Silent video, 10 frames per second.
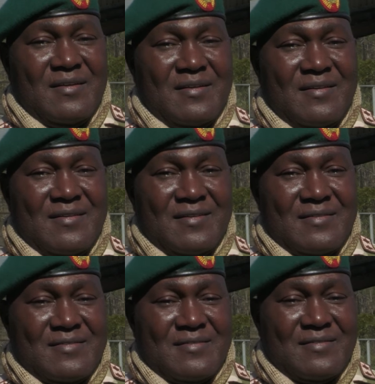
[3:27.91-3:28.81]
Uh,
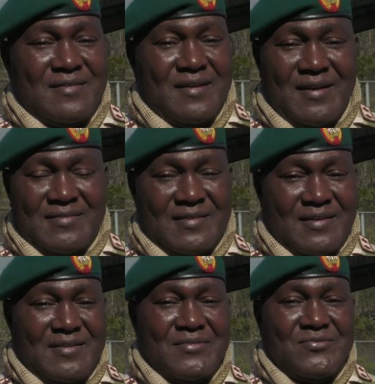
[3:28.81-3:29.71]
and I
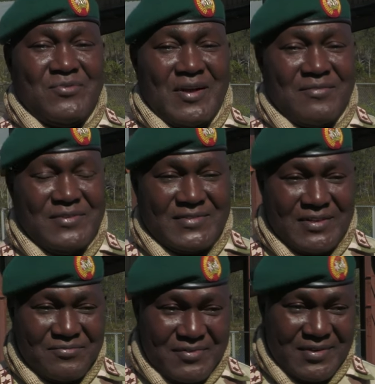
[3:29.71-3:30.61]
think I need to have a
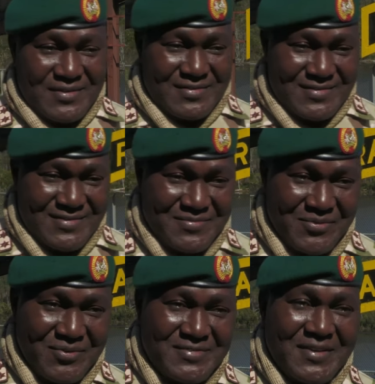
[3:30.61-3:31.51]
certificate
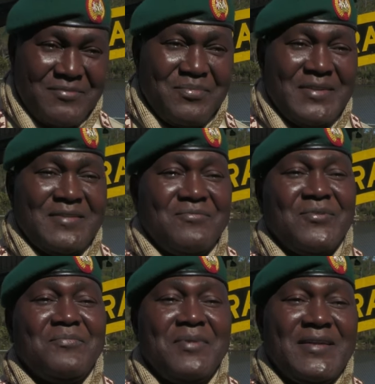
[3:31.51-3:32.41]
because I've been in
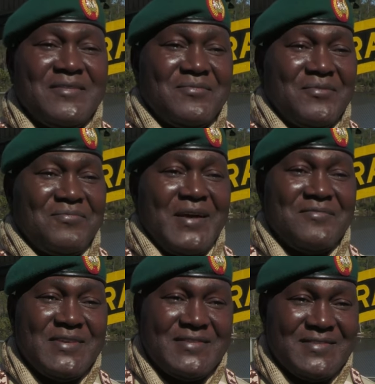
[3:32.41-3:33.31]
Fort Benning for
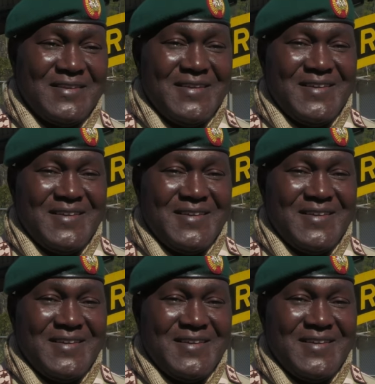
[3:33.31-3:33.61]
five days.